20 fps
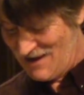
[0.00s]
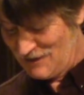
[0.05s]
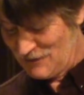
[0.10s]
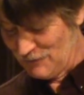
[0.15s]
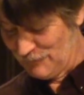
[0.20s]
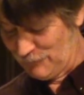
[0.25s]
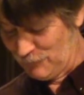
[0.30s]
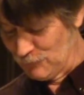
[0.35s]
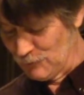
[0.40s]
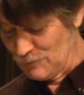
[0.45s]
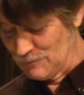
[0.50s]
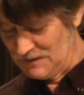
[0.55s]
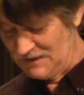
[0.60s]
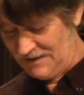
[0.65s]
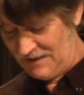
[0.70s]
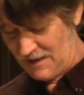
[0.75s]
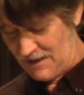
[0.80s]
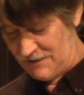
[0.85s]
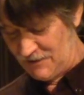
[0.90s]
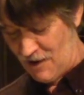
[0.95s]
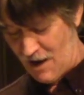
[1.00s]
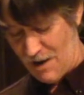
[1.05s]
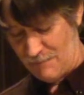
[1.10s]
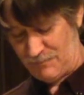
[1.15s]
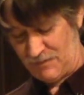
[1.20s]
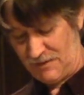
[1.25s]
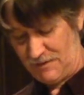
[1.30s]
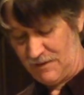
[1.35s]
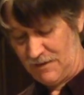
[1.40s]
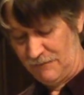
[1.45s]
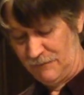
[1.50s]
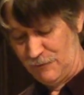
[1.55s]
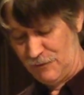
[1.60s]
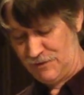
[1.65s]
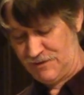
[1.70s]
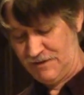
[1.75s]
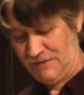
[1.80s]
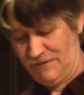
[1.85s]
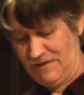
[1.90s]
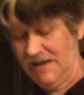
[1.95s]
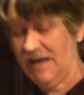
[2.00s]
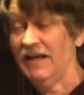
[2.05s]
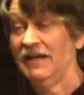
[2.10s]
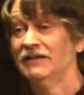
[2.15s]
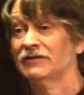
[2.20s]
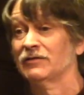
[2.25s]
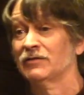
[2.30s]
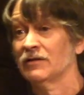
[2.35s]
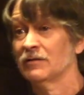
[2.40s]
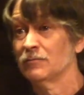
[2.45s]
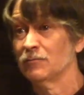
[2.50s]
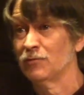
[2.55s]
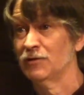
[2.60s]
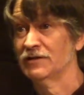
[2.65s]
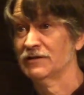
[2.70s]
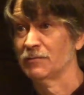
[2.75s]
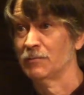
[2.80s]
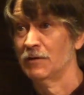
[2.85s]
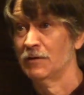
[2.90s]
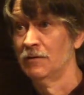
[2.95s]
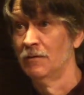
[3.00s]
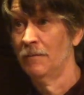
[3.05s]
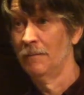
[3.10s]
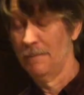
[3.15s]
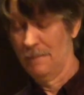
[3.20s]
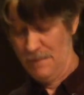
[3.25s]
to formally adopt a version of the 8th principle,